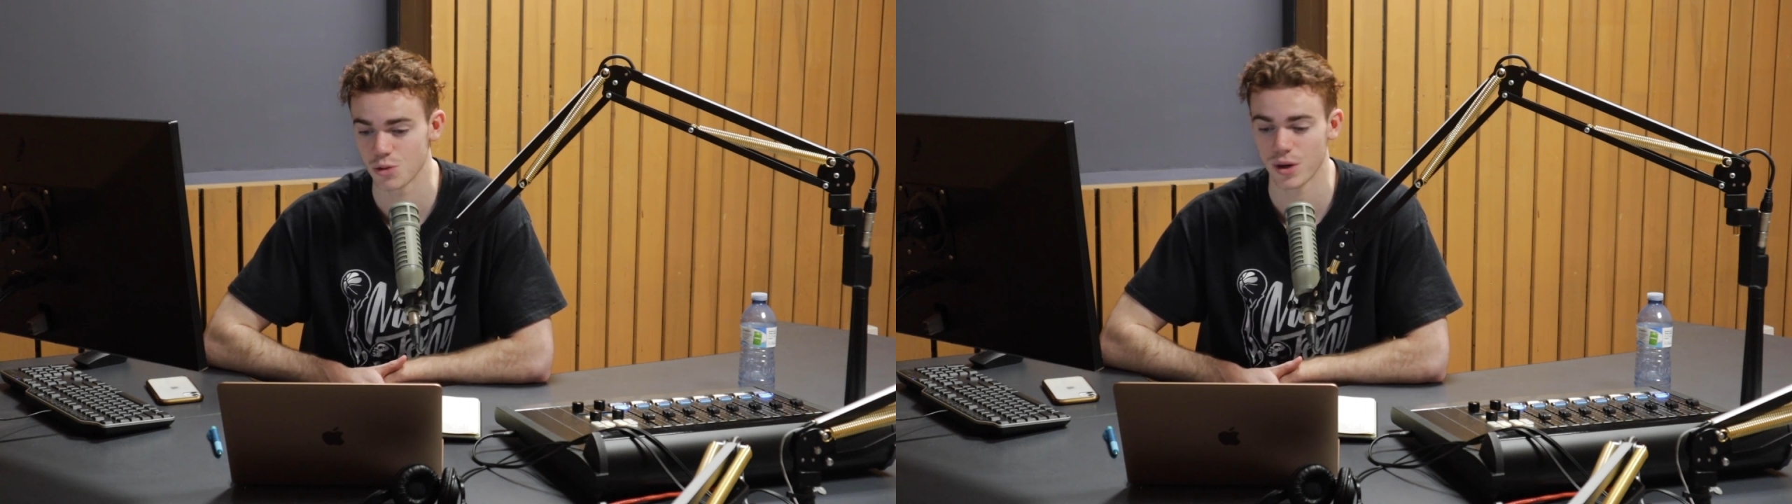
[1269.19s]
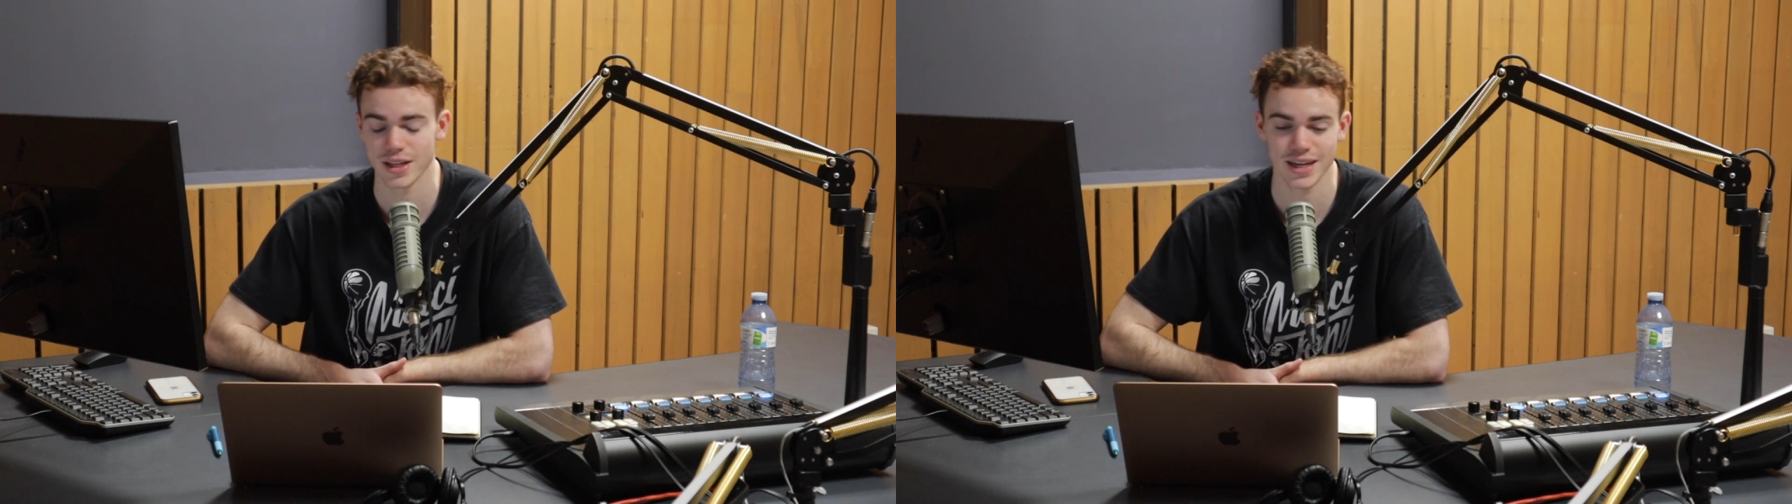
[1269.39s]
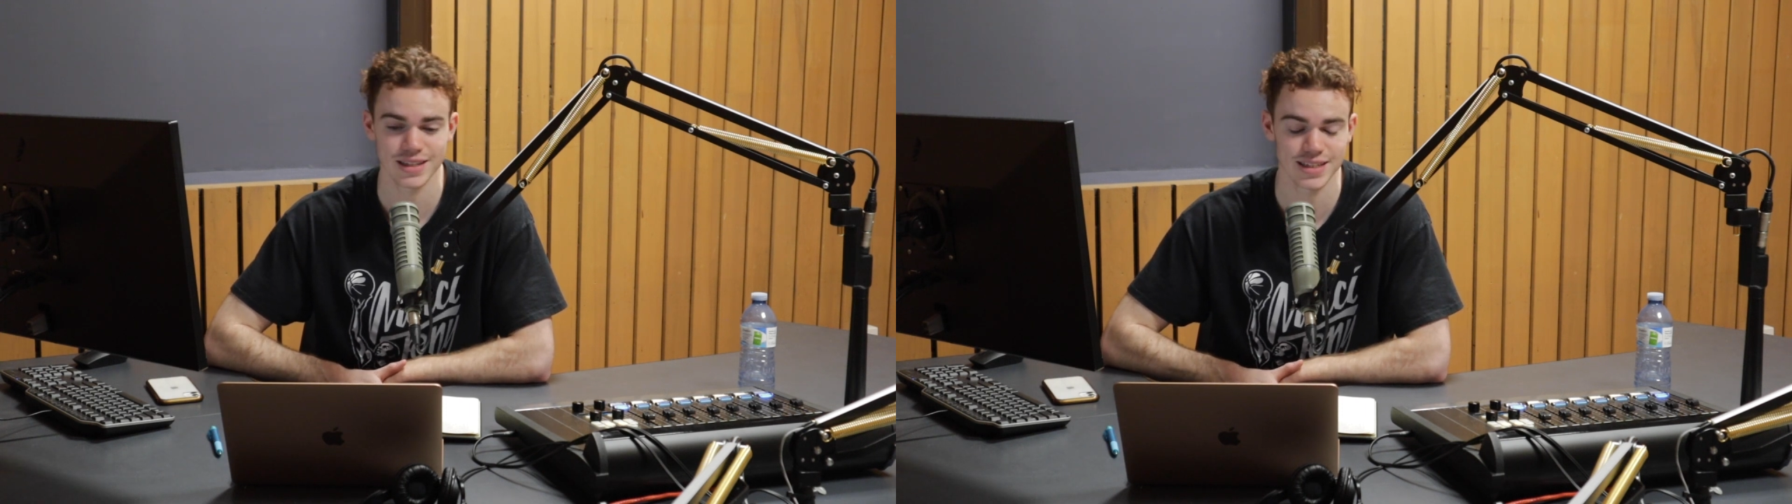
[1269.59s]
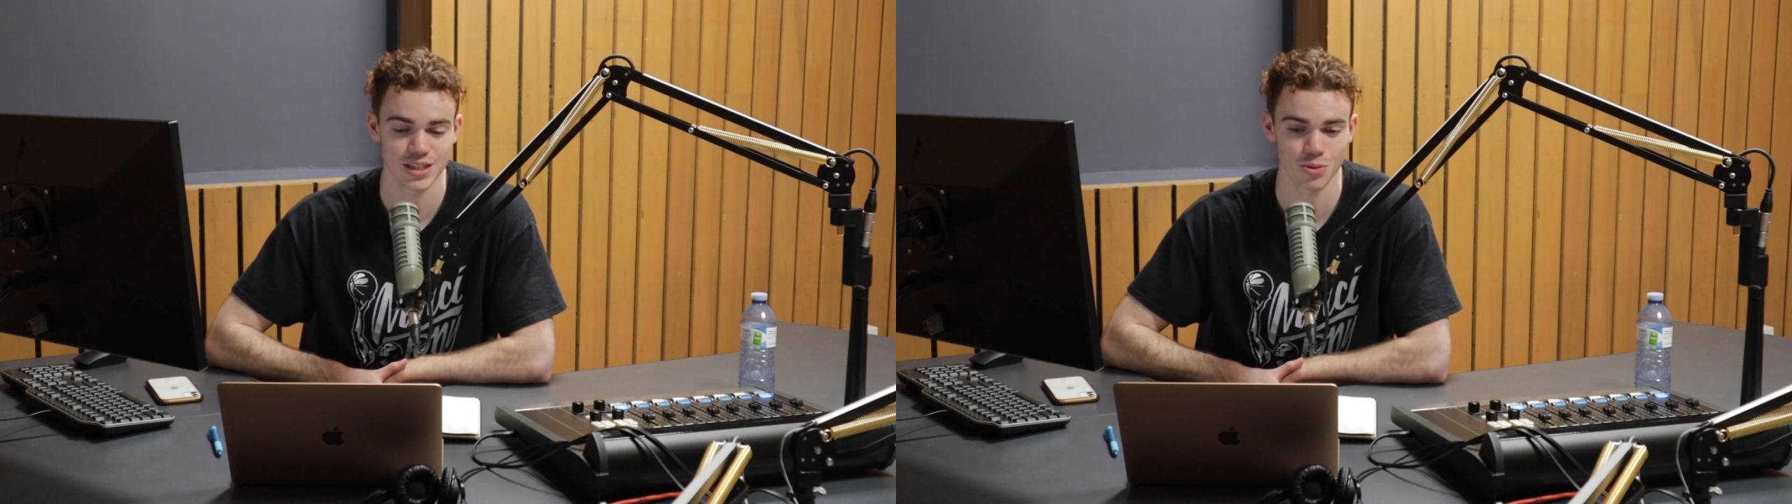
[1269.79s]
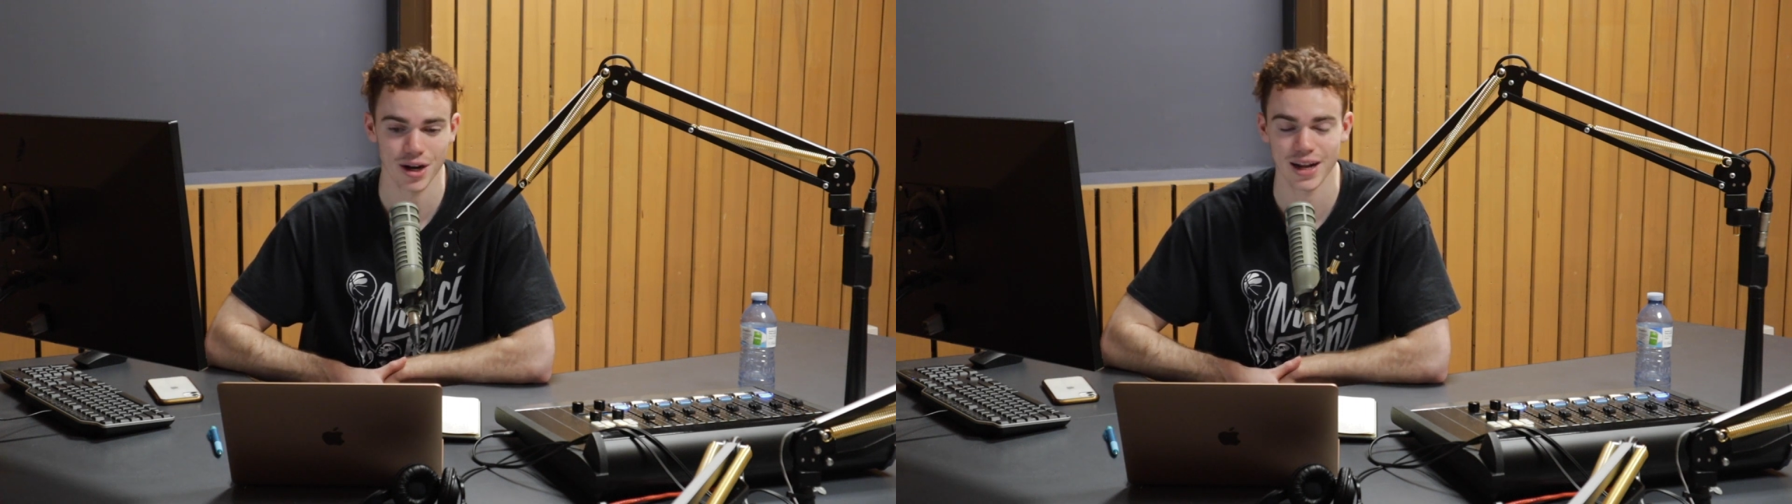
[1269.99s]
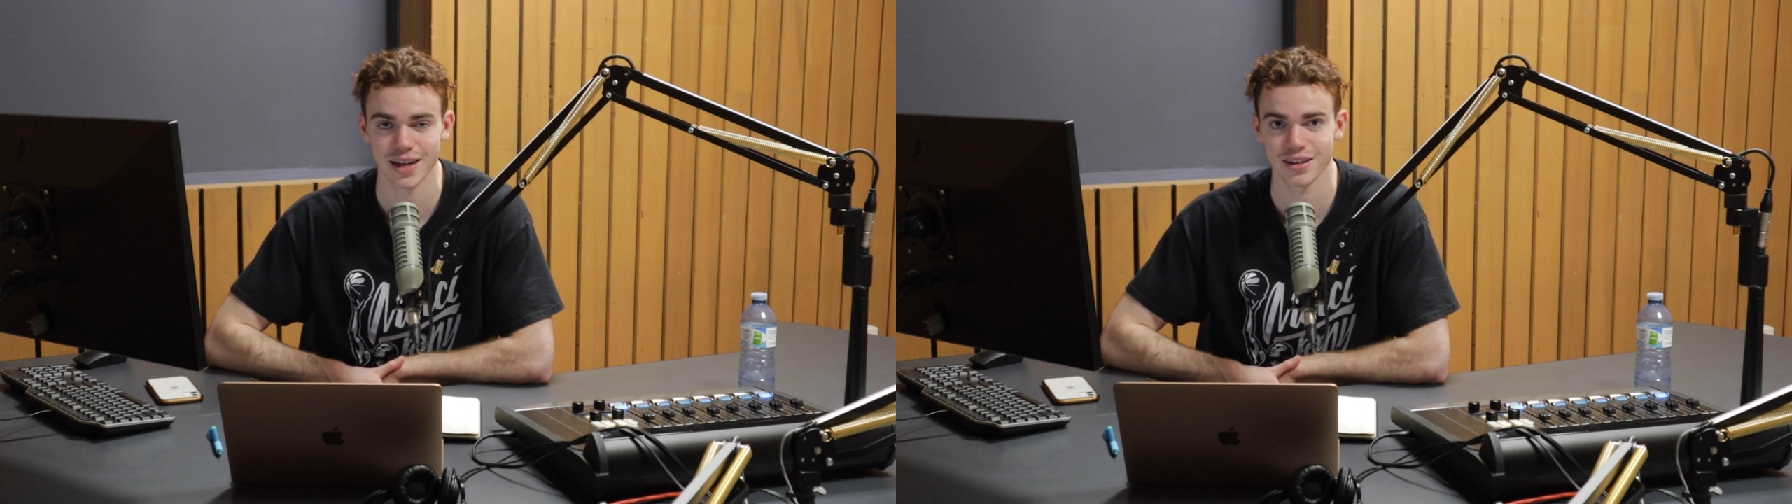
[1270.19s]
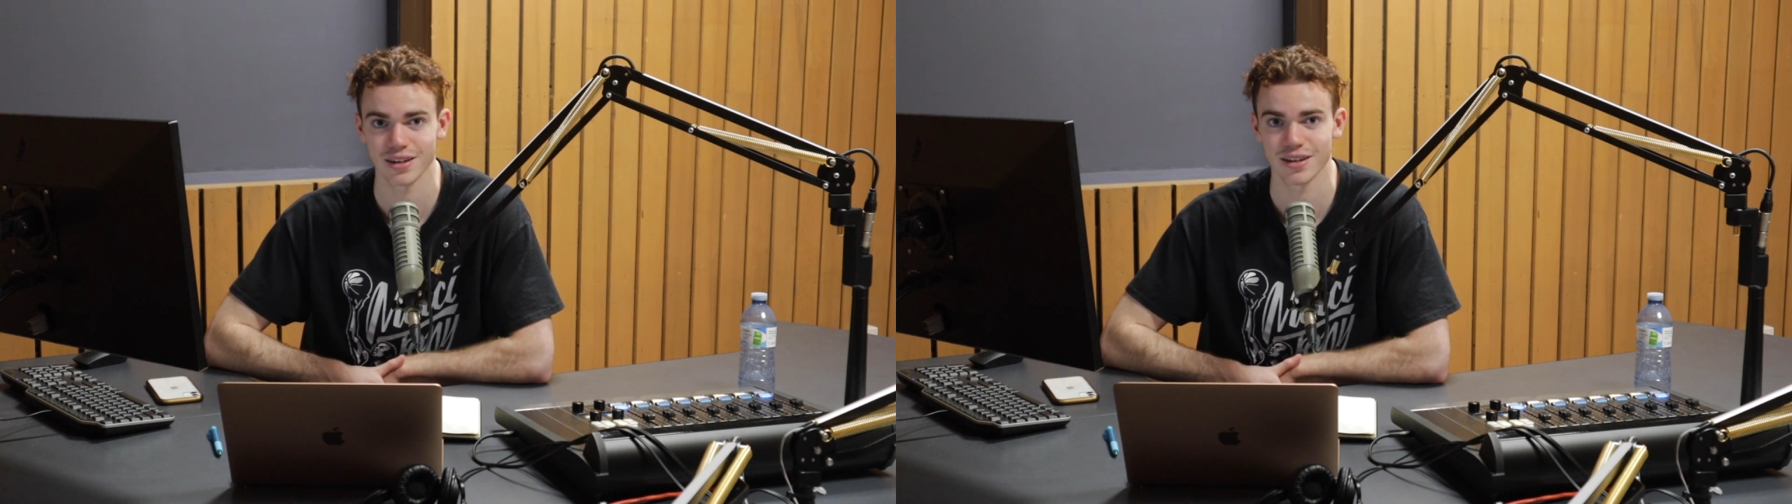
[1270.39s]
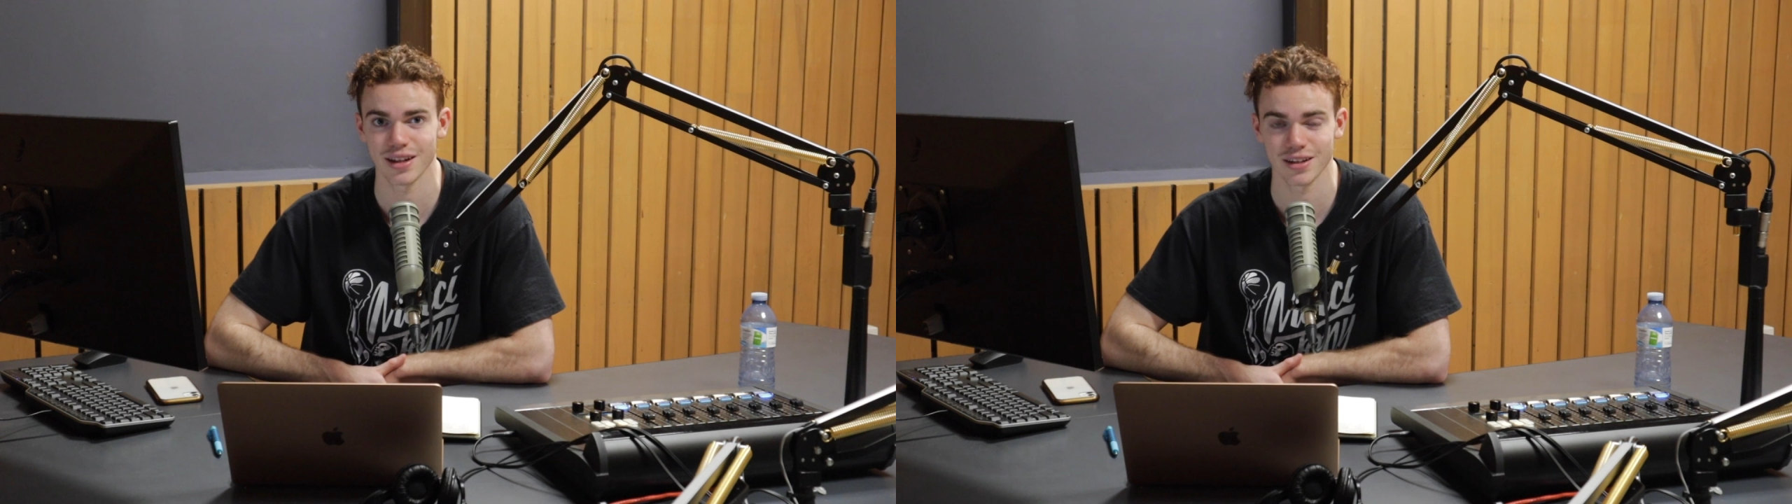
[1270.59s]
2018,
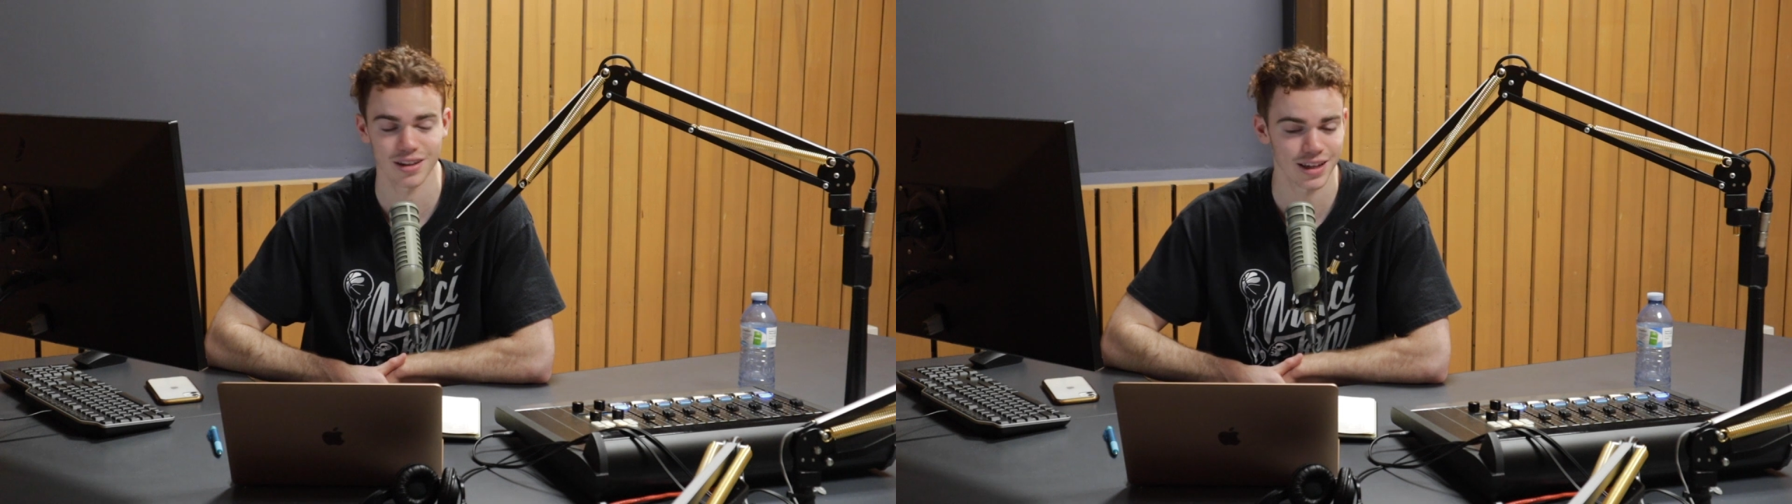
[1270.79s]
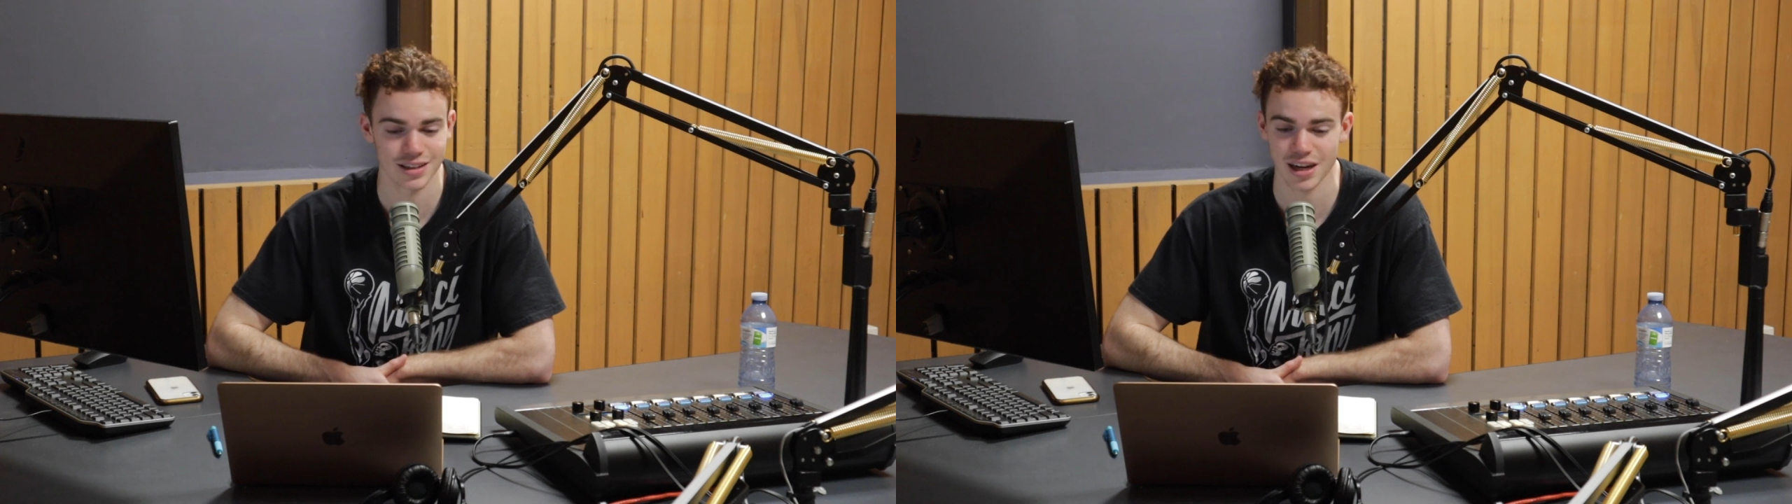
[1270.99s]
2019 Klay